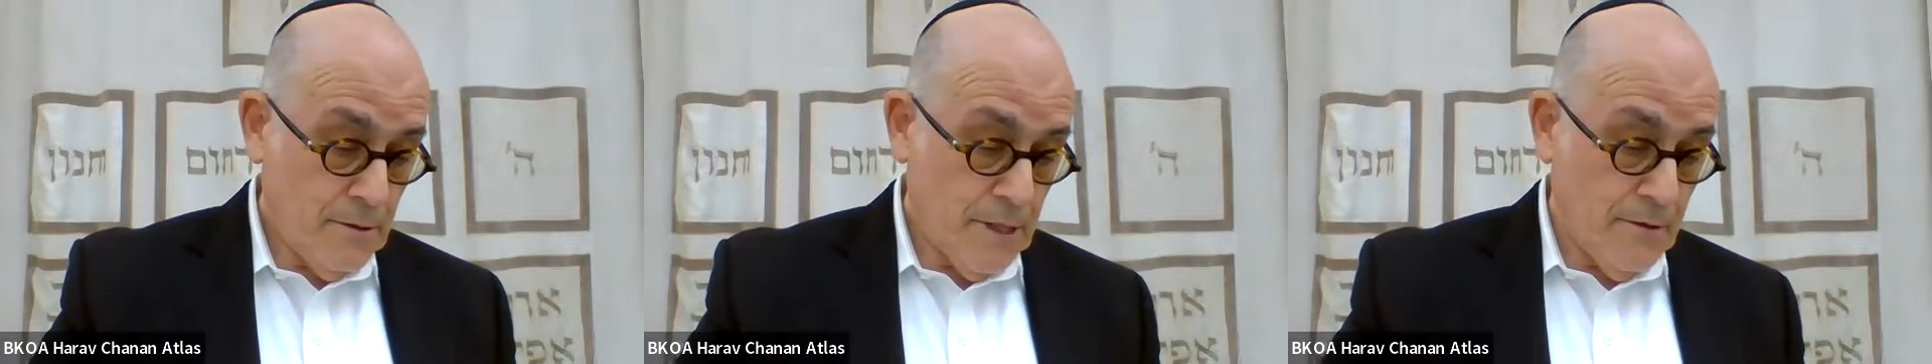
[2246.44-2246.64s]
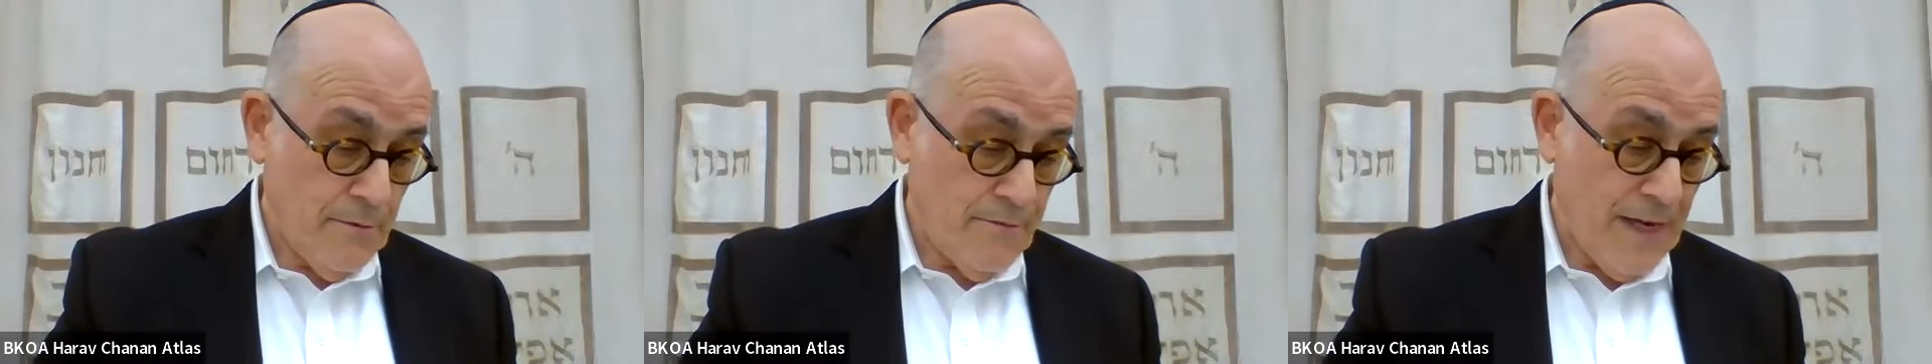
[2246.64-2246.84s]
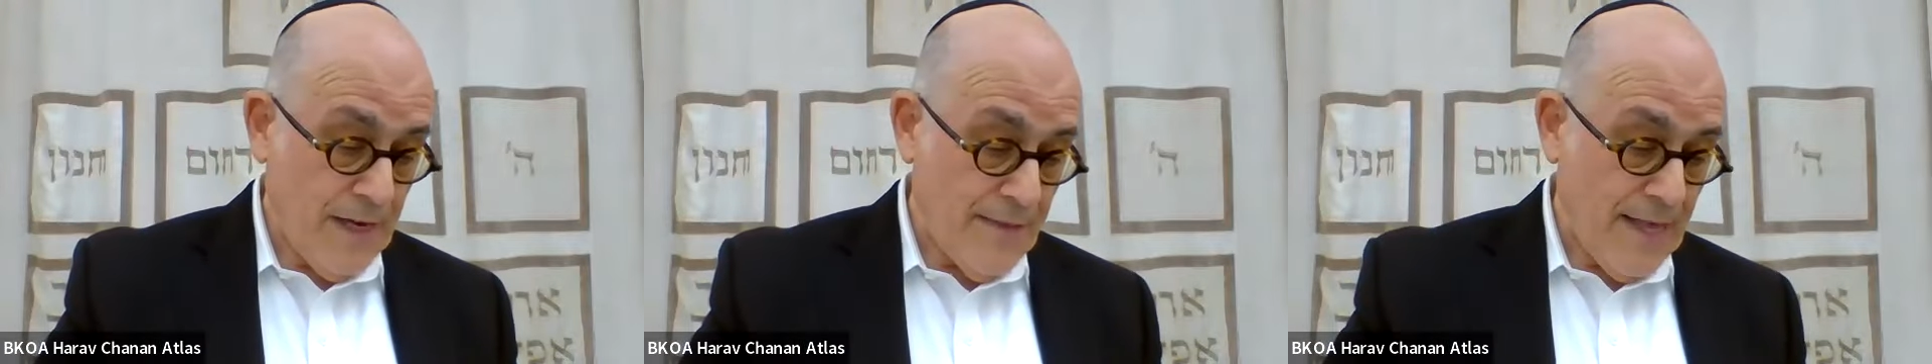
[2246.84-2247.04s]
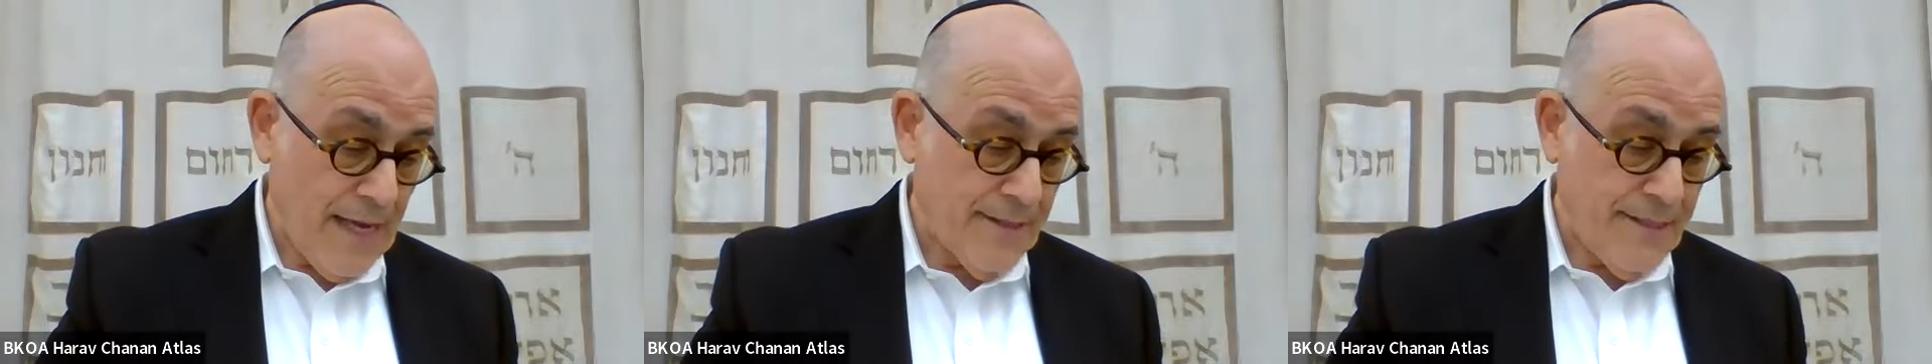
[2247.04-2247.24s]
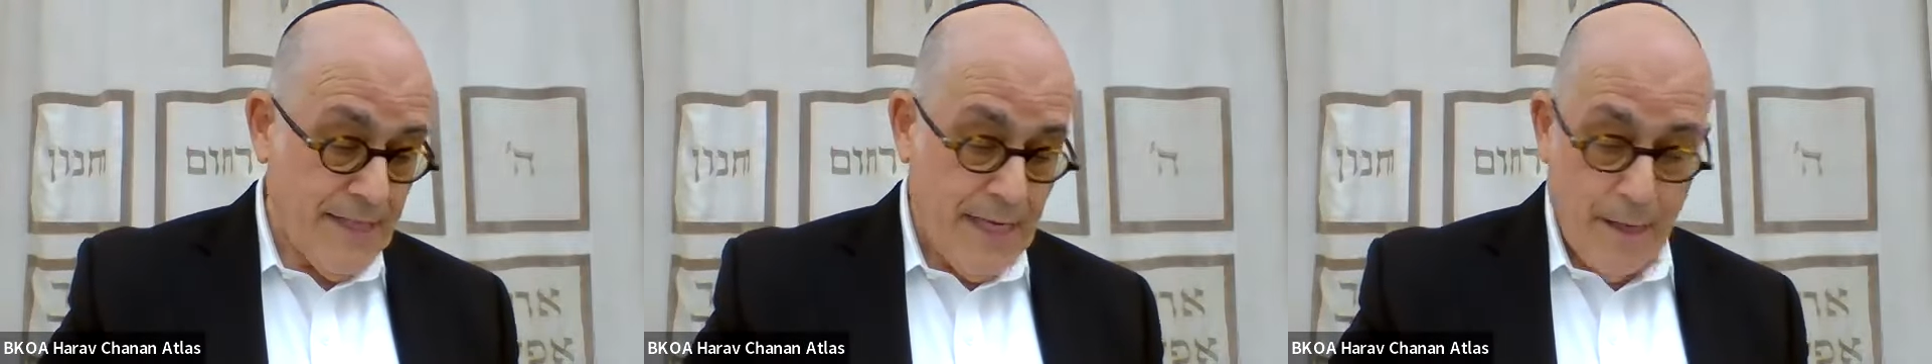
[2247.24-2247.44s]
to convey
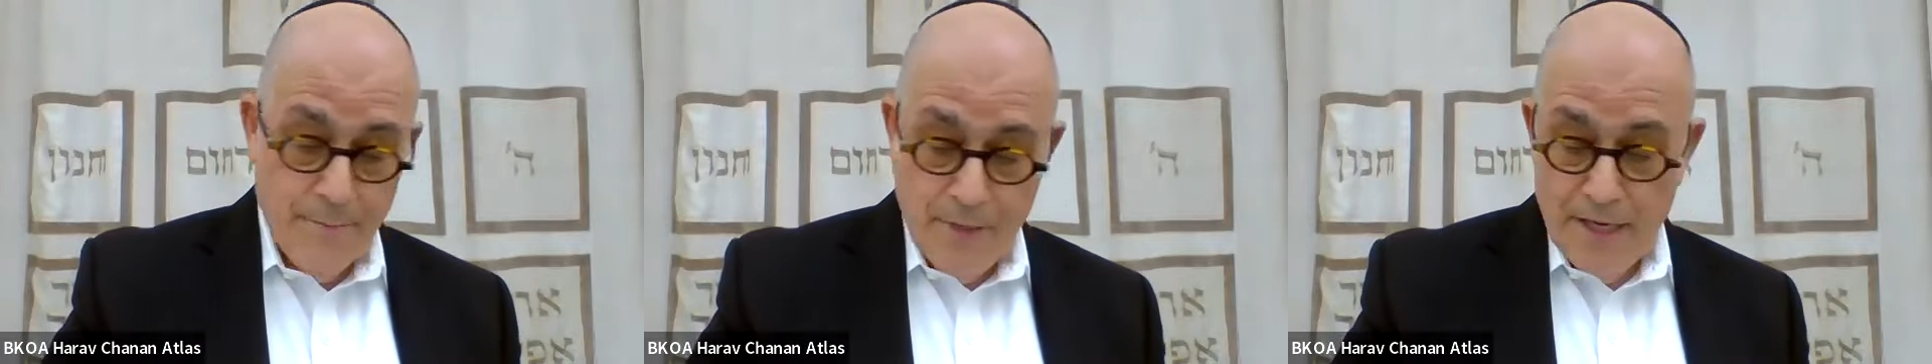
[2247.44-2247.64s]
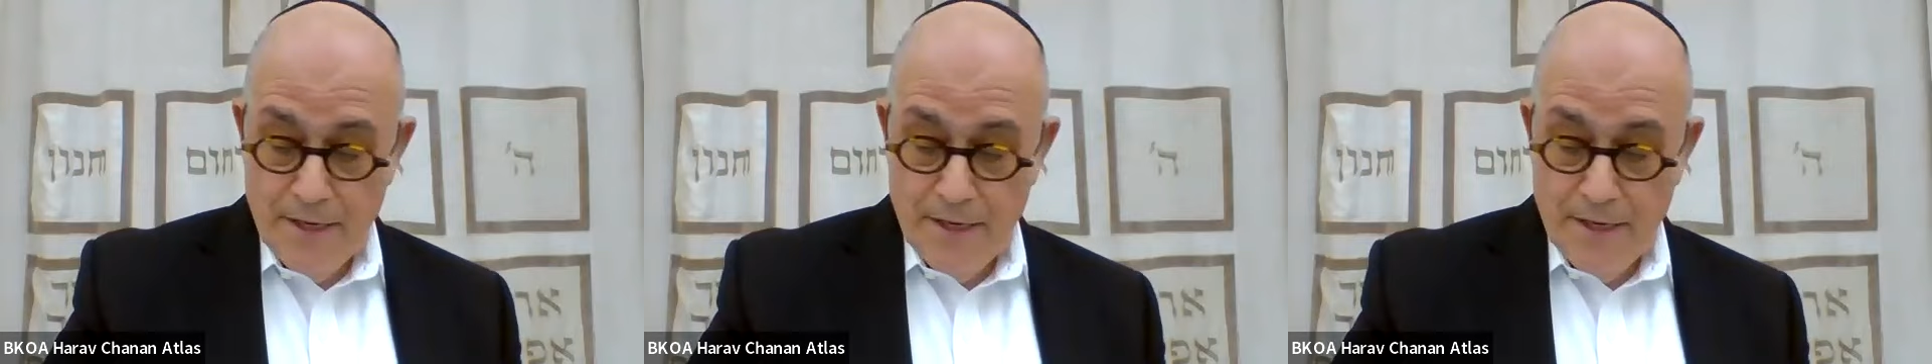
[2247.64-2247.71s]
that same